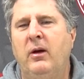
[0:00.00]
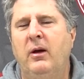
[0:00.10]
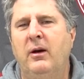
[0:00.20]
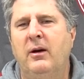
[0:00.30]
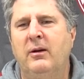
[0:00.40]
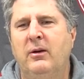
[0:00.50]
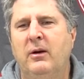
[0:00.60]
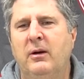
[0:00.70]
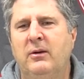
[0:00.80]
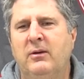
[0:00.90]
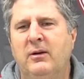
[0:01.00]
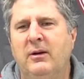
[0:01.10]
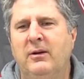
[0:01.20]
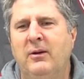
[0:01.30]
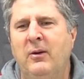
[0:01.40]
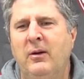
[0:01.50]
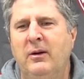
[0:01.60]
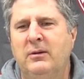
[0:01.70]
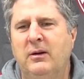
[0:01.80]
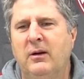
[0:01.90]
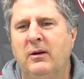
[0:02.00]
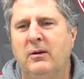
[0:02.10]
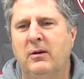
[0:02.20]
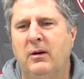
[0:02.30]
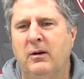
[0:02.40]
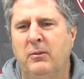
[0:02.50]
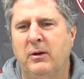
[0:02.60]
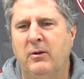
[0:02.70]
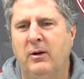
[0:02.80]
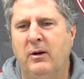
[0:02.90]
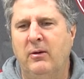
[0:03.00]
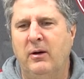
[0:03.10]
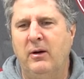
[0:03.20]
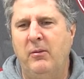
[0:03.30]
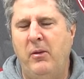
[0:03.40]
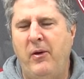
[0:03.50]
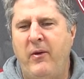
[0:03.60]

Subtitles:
Yeah, he's got a little Conor McGregor in him.